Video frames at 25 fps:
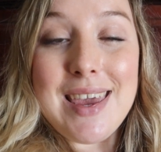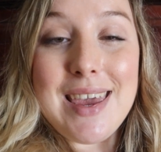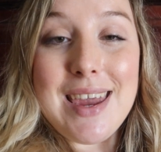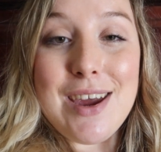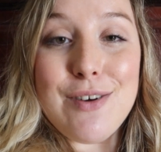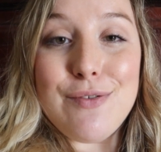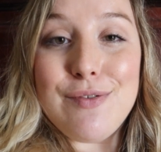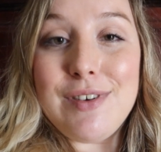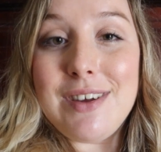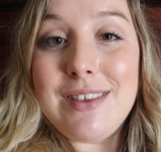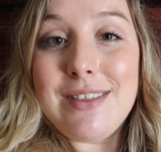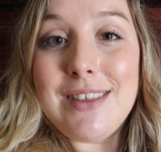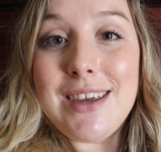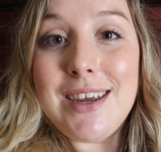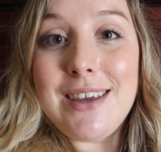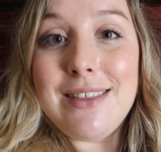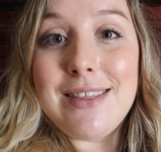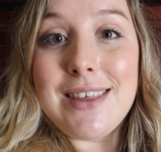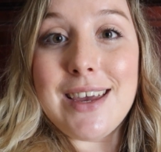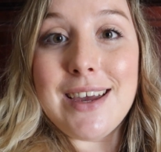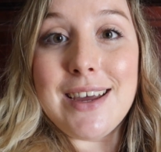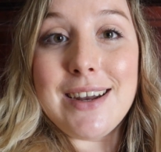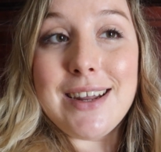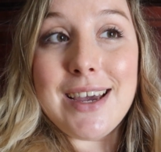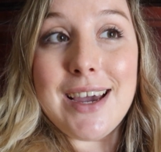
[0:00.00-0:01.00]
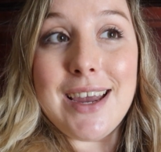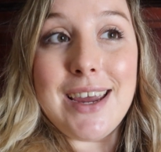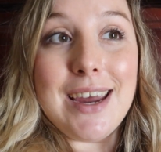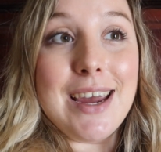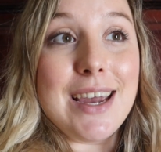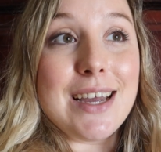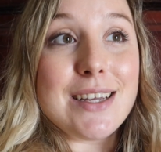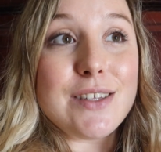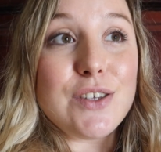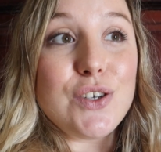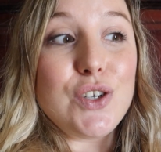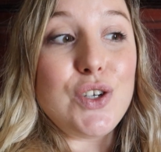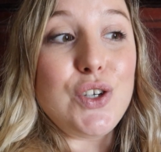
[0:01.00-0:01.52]
Everything that I
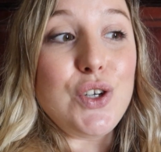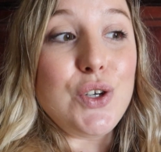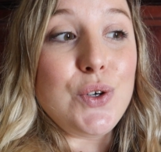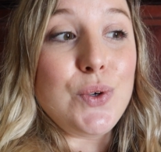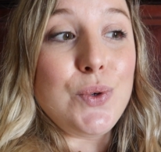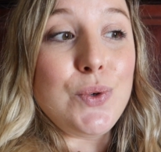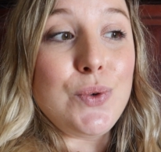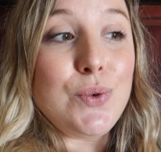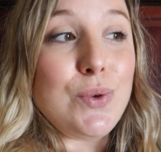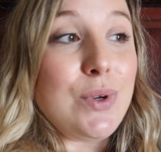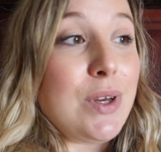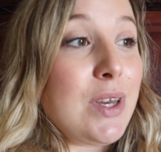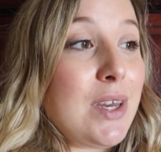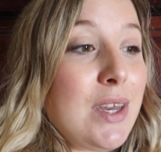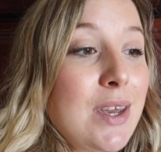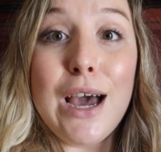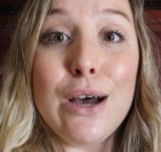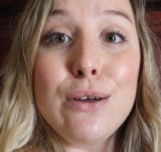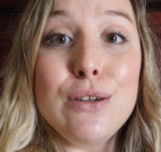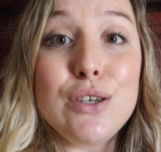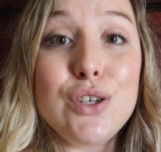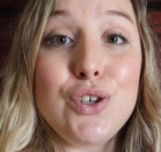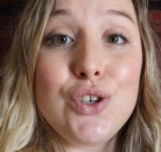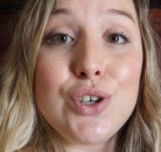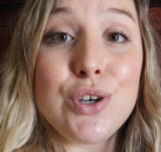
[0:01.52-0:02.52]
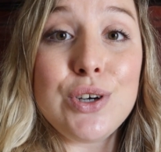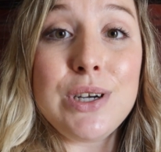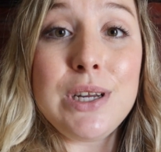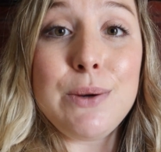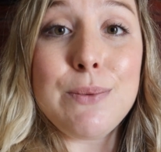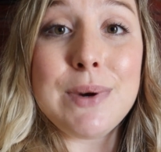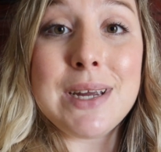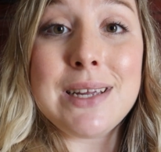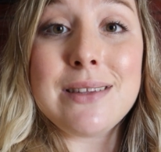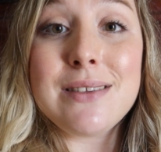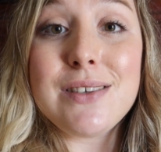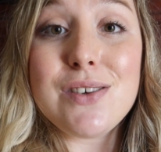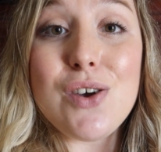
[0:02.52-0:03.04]
had to do, how the journey
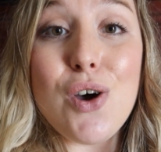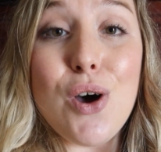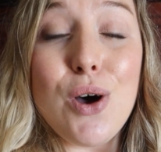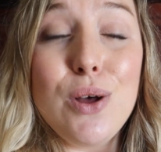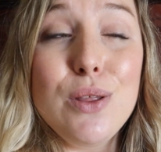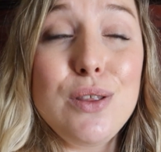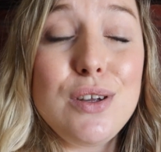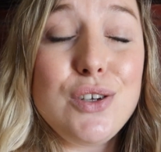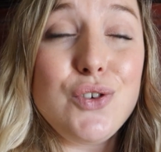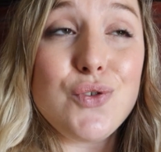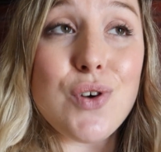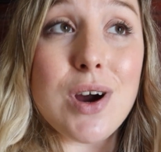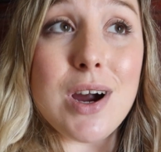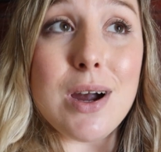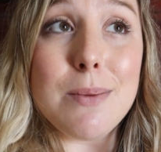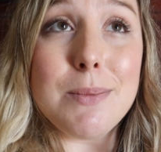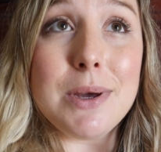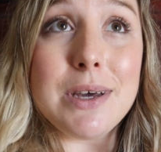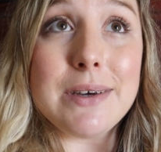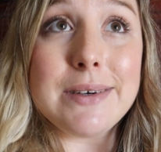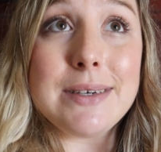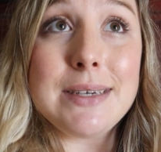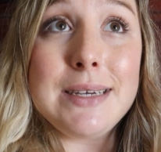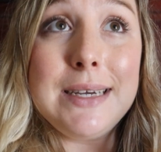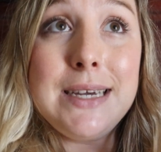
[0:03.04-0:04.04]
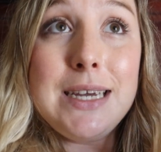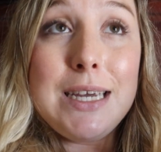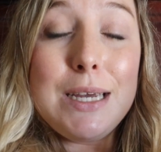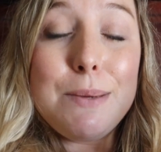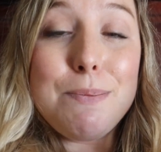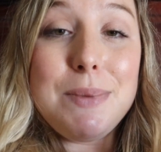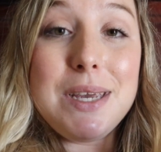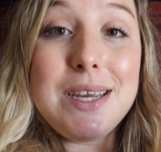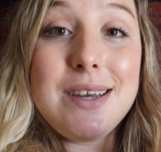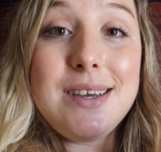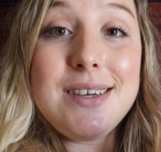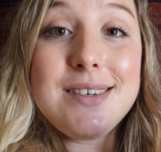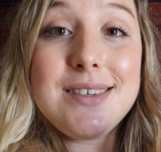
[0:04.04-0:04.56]
went, all the drama,
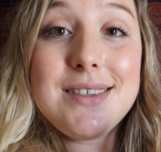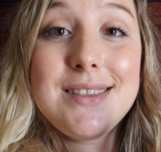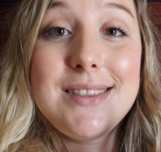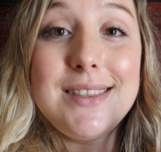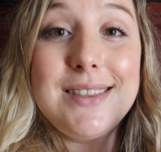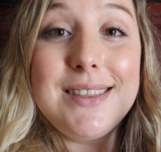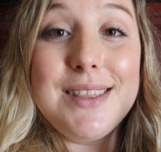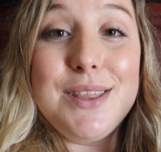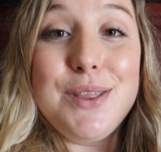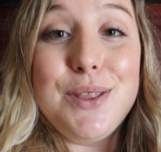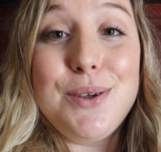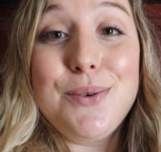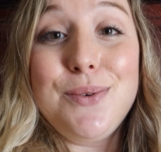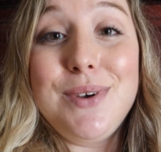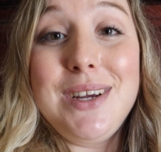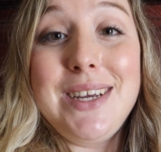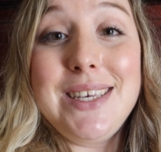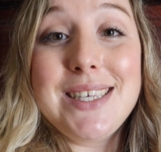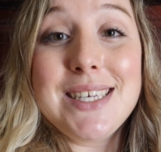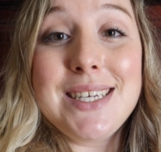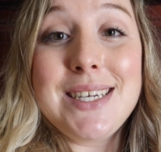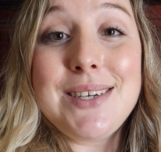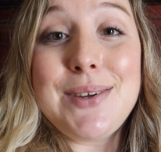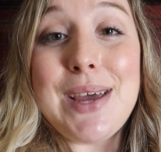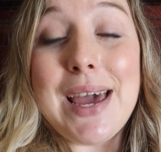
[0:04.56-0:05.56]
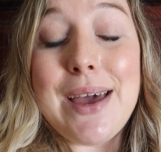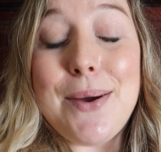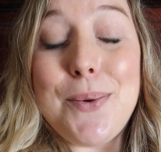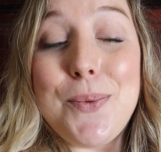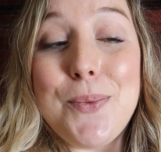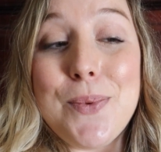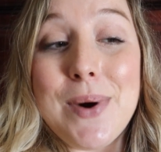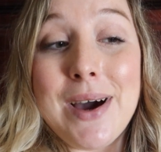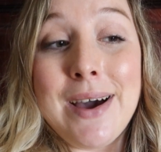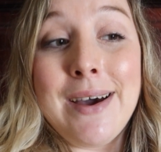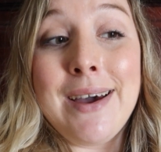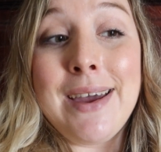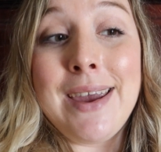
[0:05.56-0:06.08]
because the reason
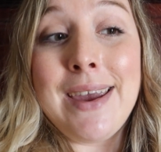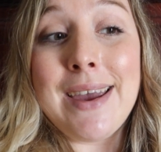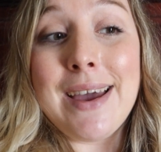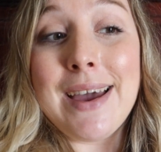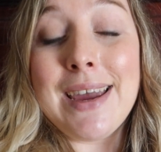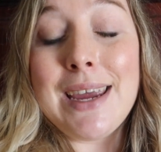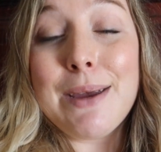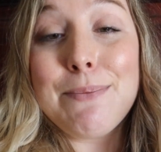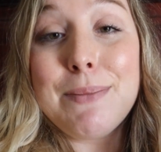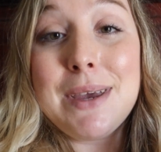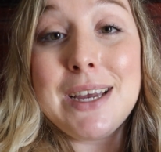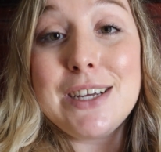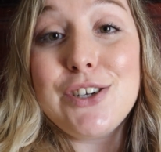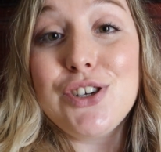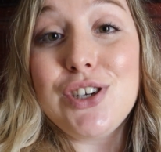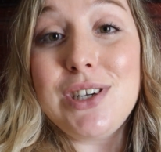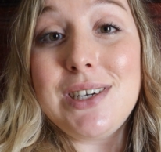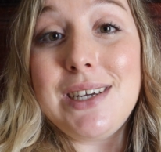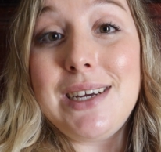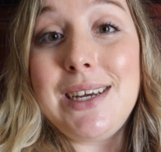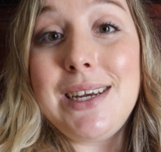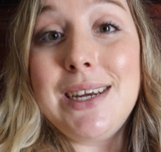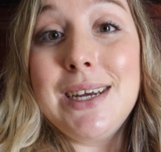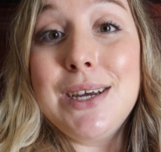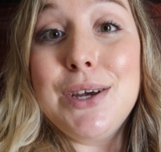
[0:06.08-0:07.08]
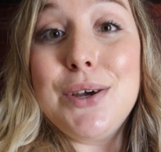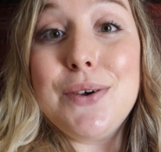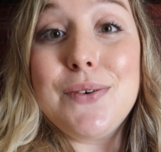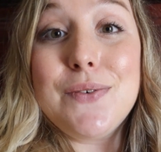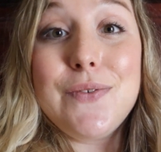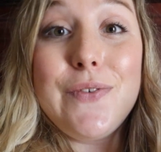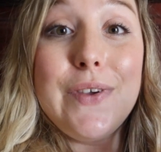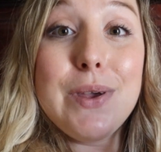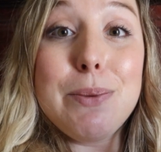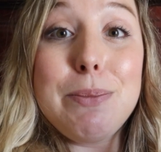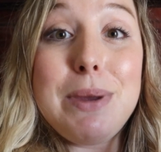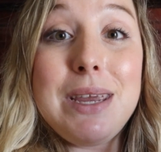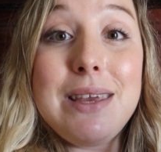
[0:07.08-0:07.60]
why I am actually
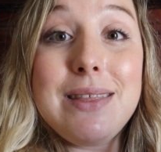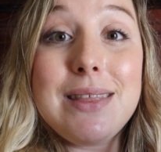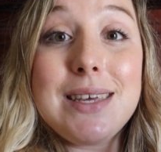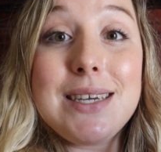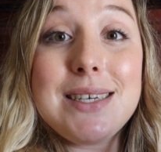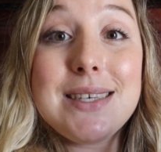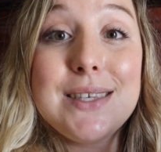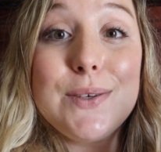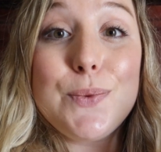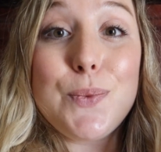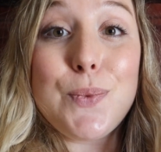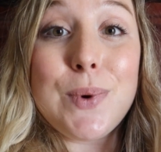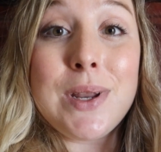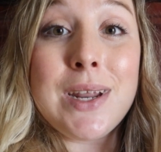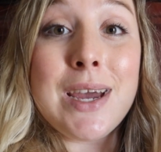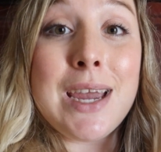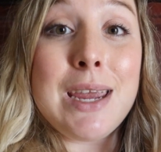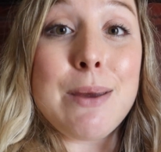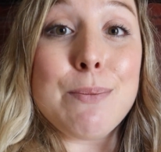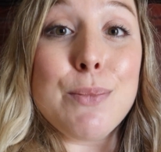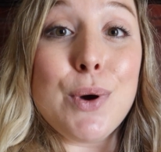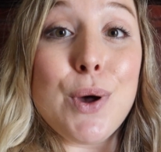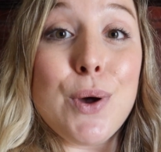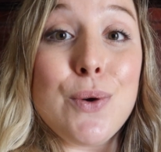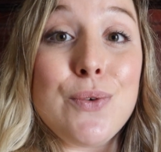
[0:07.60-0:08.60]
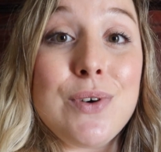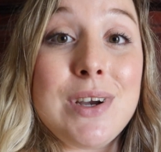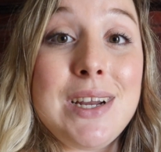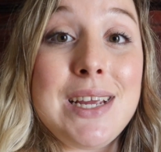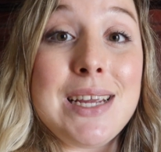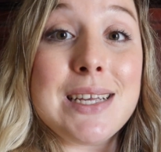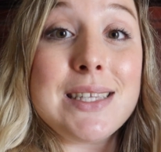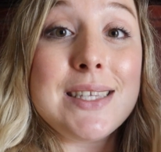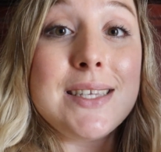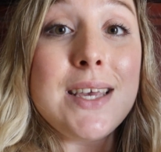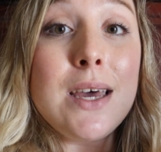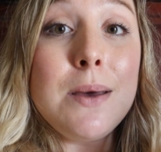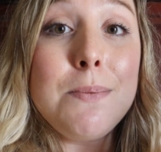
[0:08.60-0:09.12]
filming this when I am already
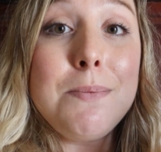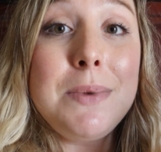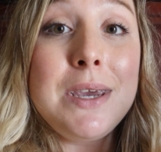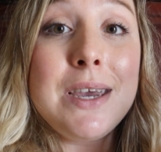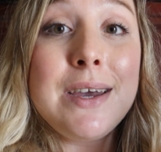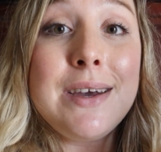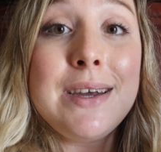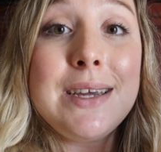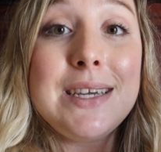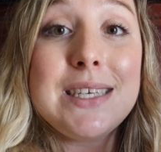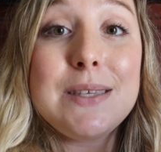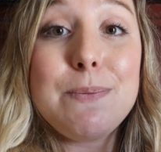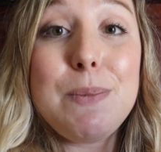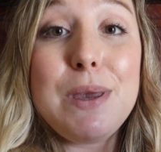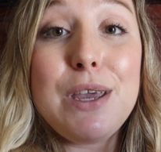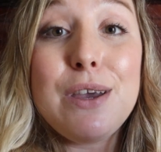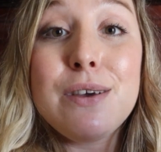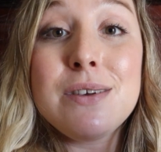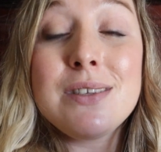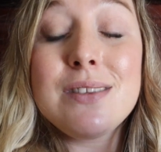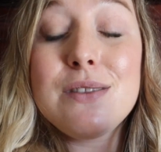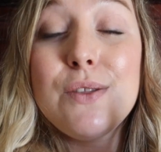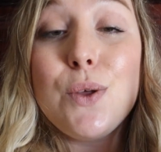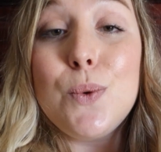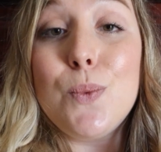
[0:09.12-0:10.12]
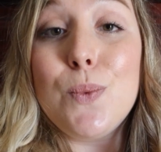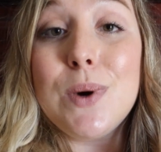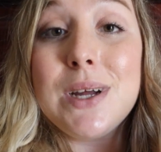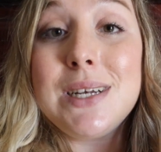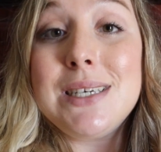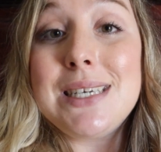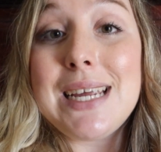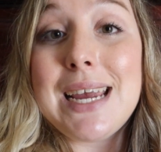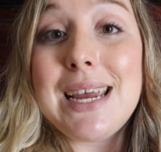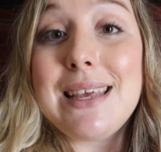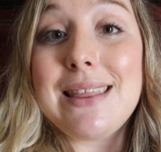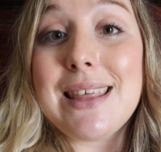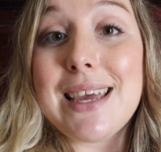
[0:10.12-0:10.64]
in Zambia is because the one
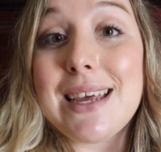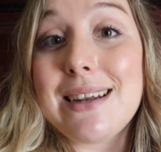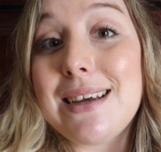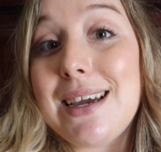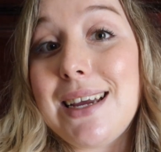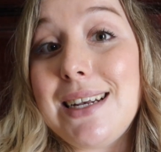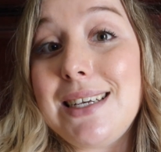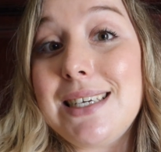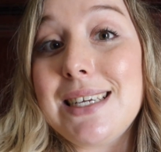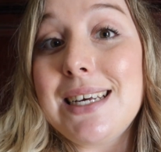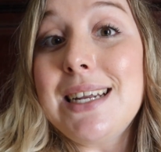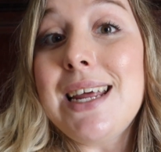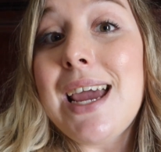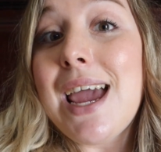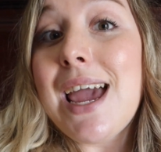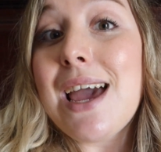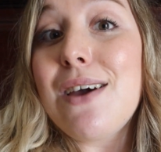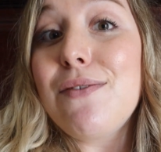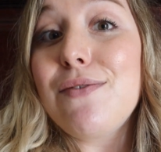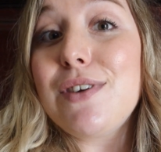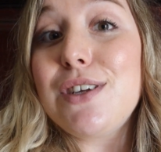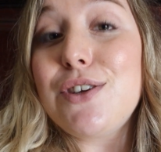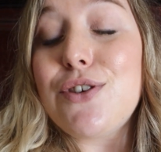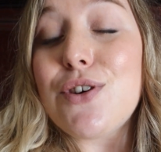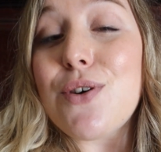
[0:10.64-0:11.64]
day that I did have in